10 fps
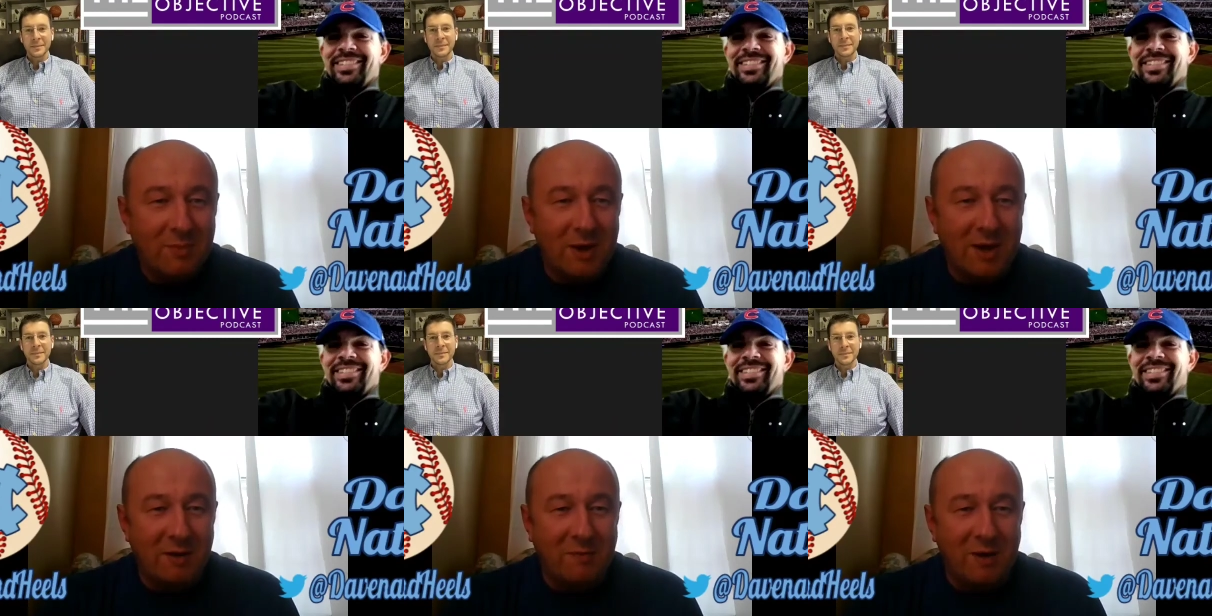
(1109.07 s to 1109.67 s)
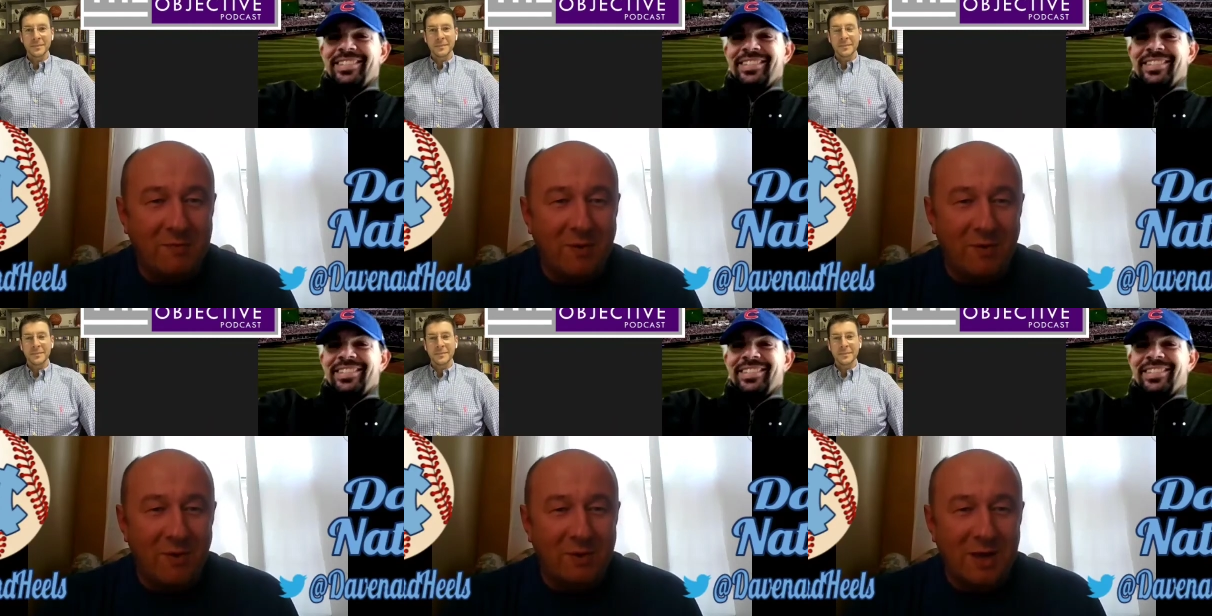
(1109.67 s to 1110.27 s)
Speaker 1: Been a good friend for
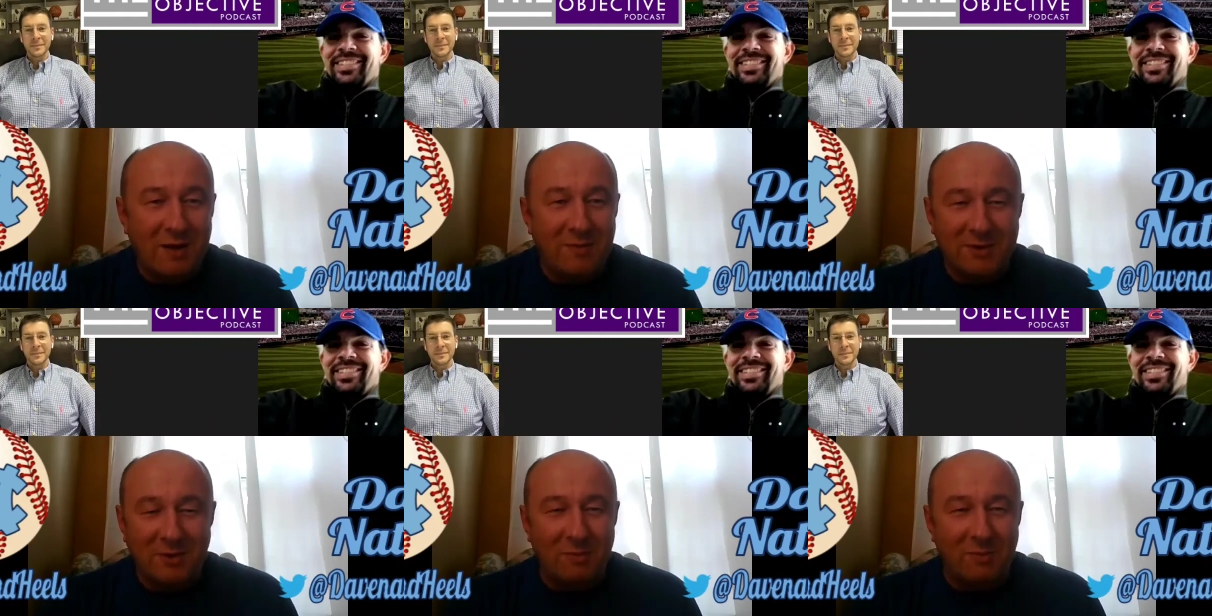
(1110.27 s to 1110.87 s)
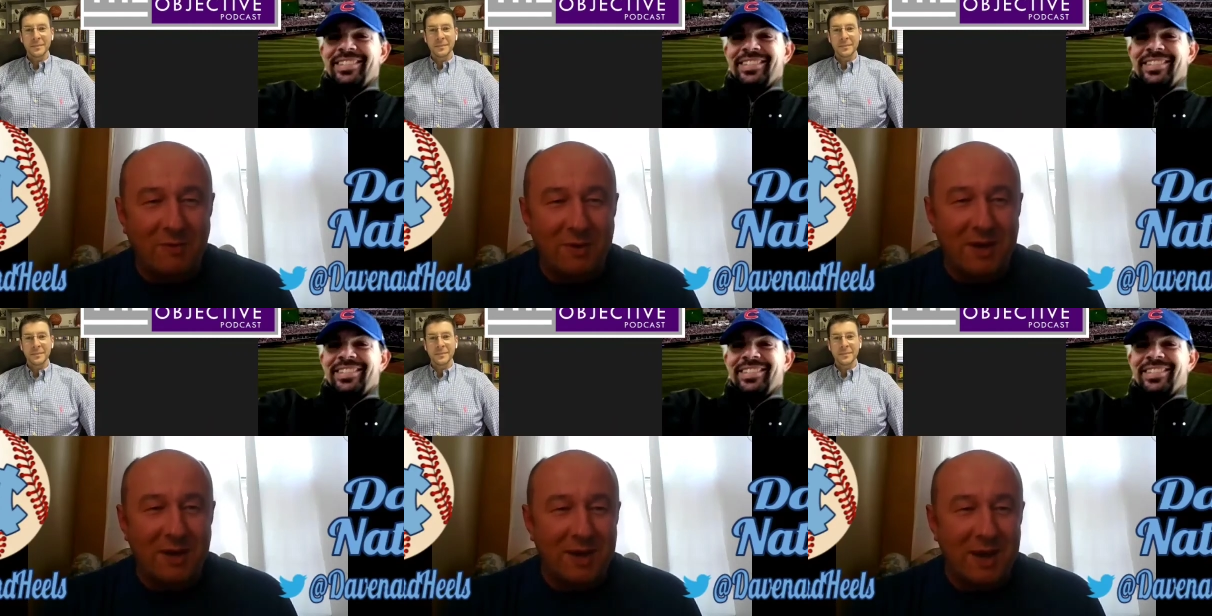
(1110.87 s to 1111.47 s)
a long time, but it's hard to believe I
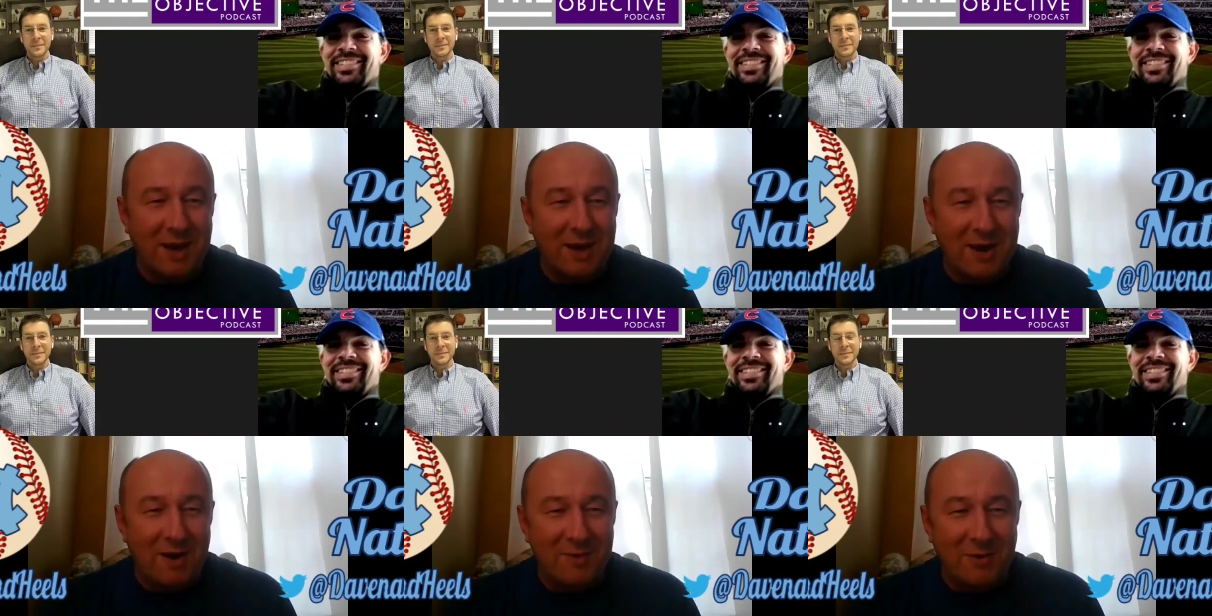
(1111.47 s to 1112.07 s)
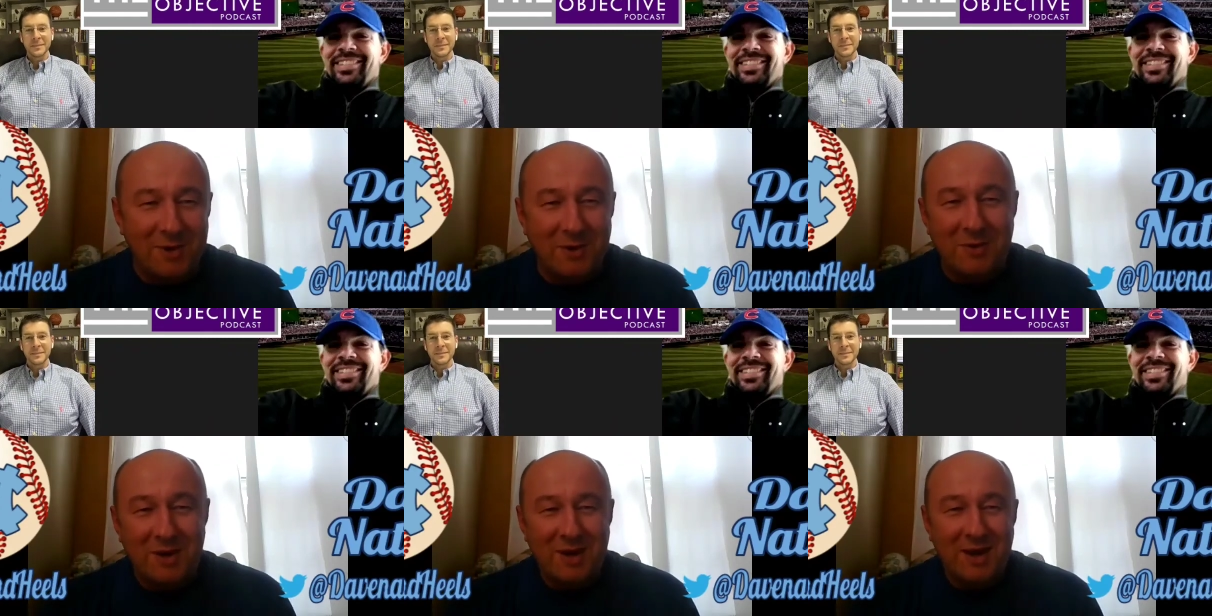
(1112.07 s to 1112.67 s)
think a decade now I've known
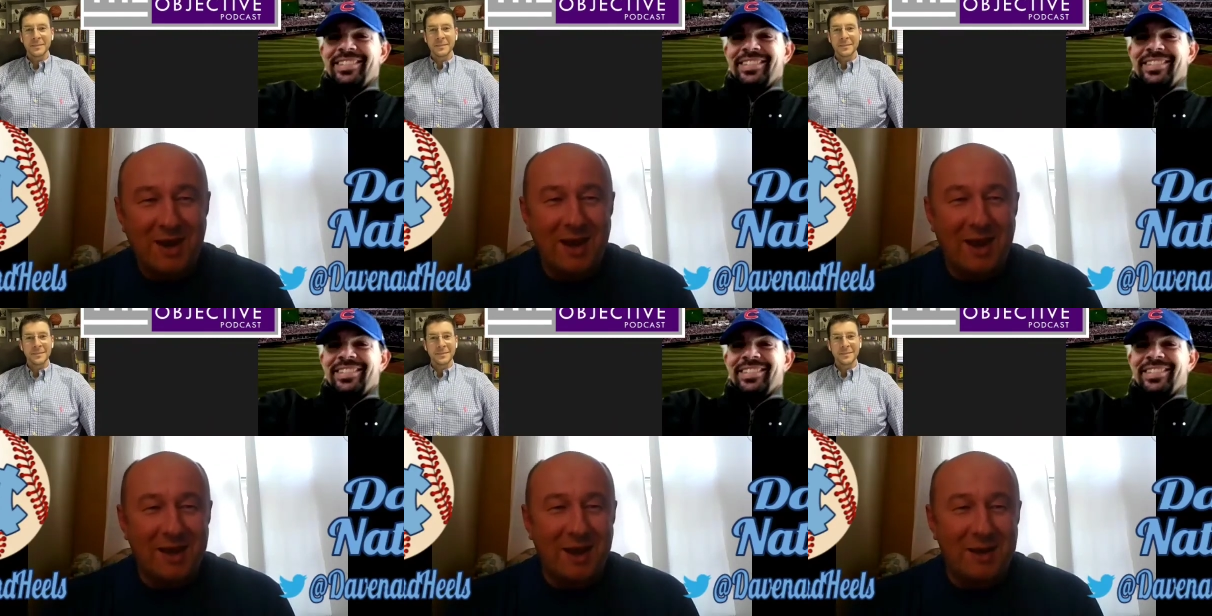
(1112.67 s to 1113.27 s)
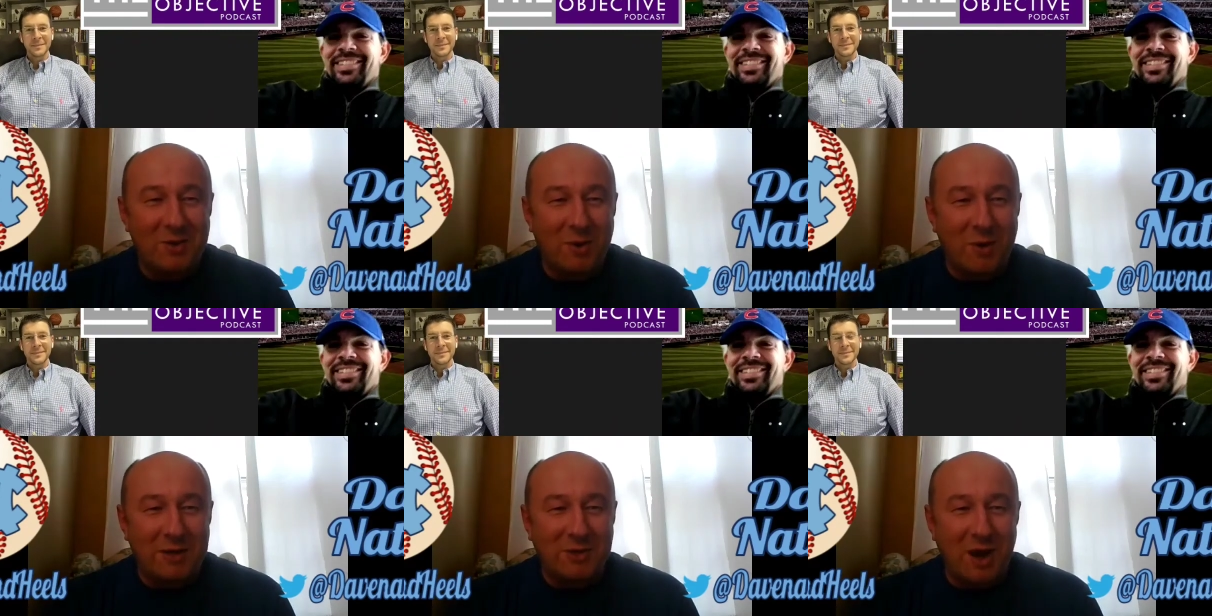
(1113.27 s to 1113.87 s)
you, and uh, do a
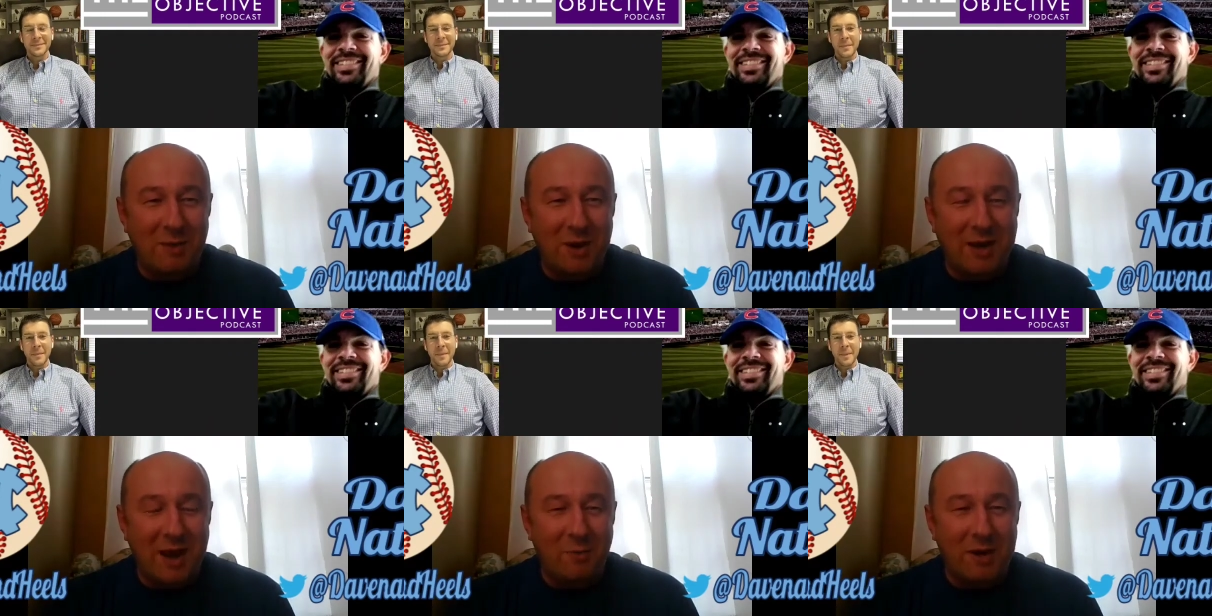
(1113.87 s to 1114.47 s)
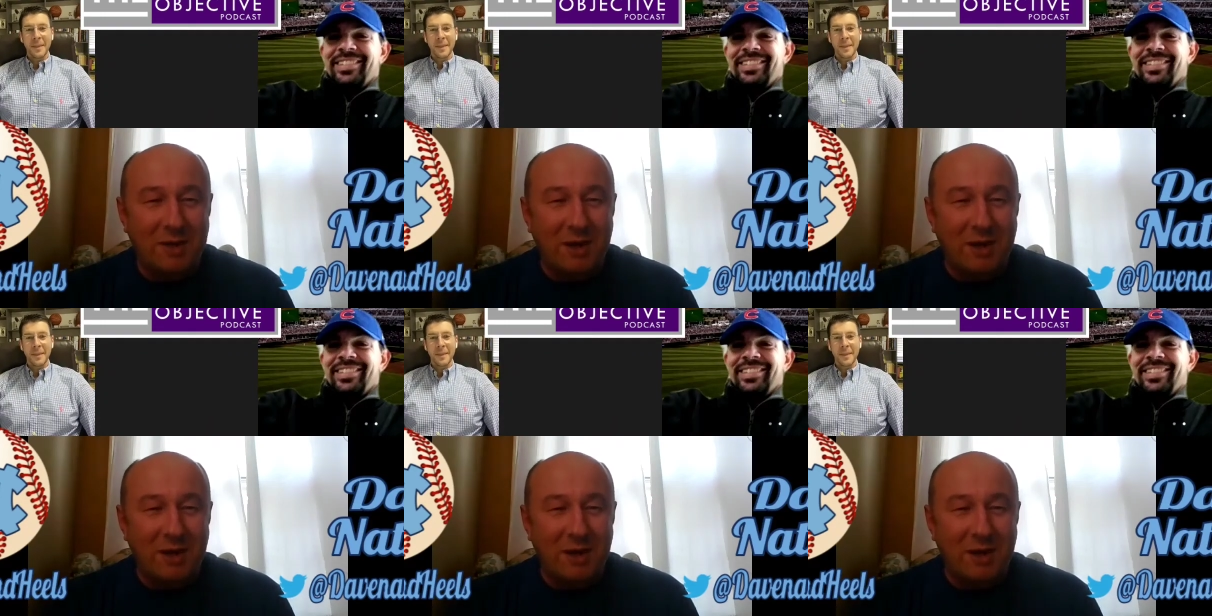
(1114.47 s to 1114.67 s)
great job. I can't wait